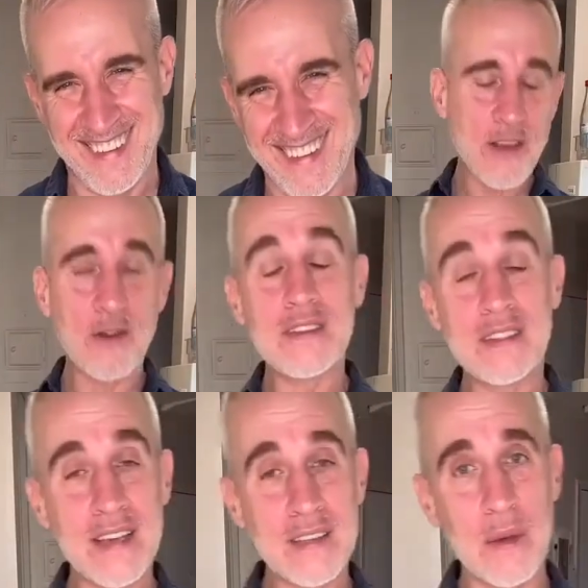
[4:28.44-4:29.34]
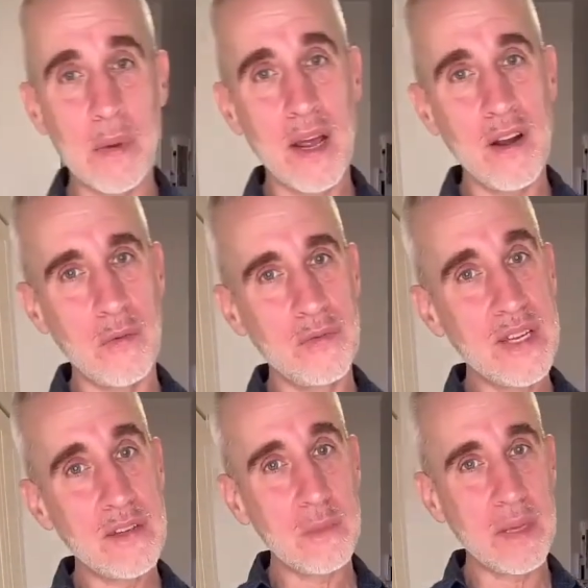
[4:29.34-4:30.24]
I could zest it, but I don't
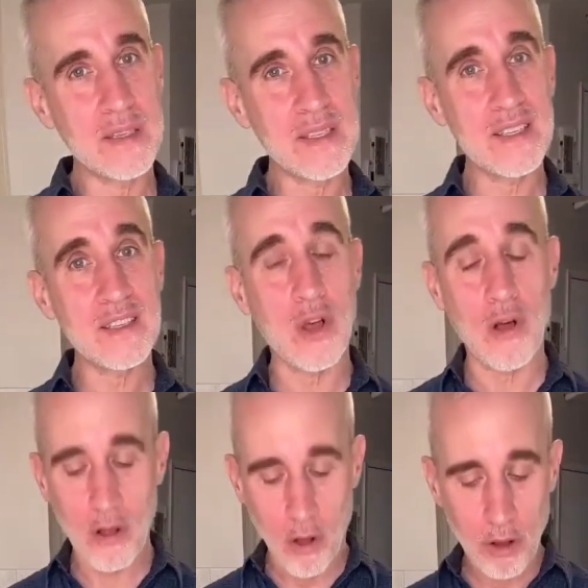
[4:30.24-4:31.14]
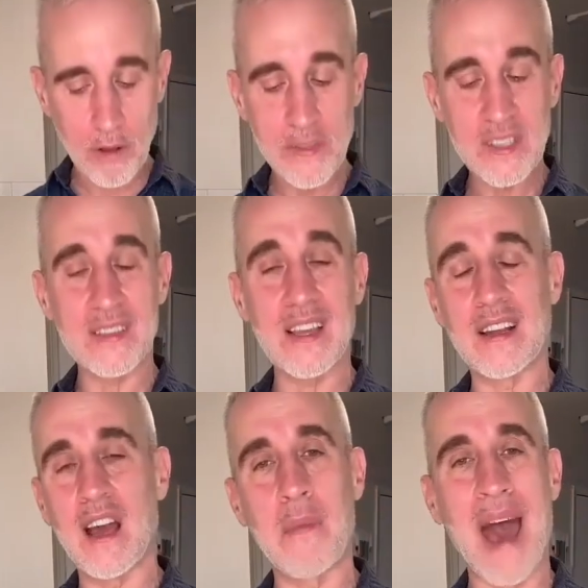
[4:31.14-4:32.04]
need to because this is all of this is going
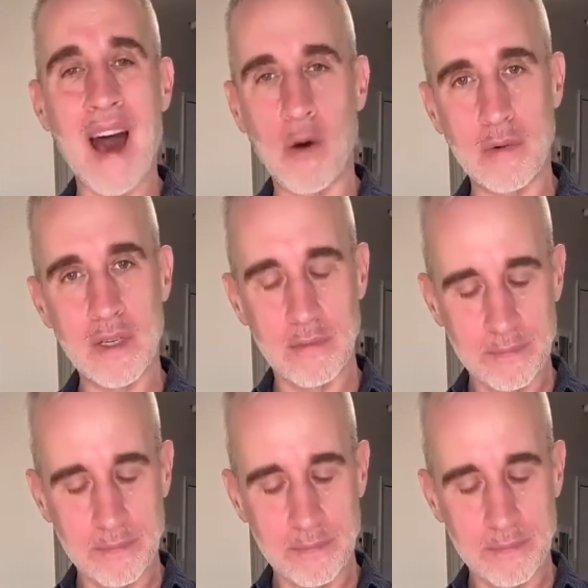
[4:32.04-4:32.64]
to come out.